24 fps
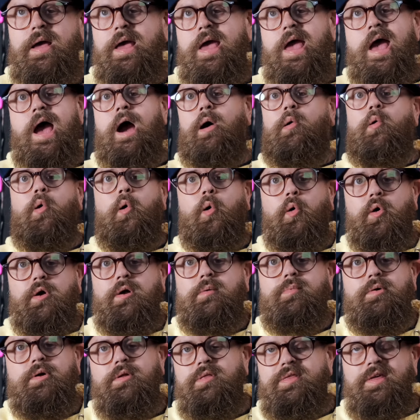how
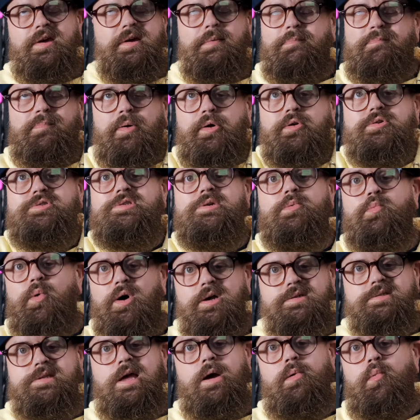horrible the person
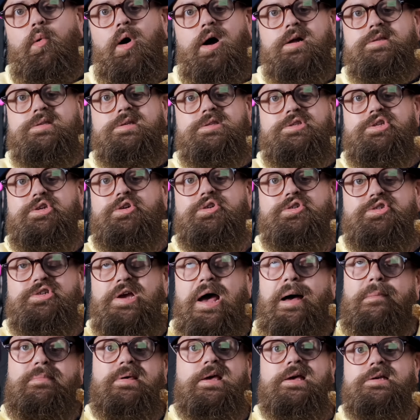was that walked into your
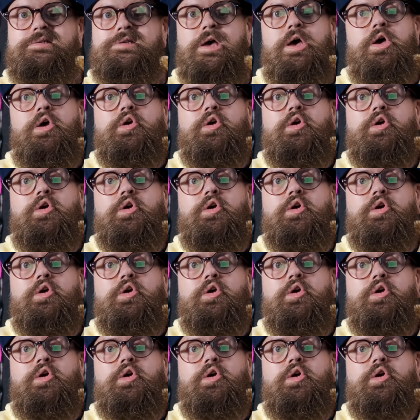shot because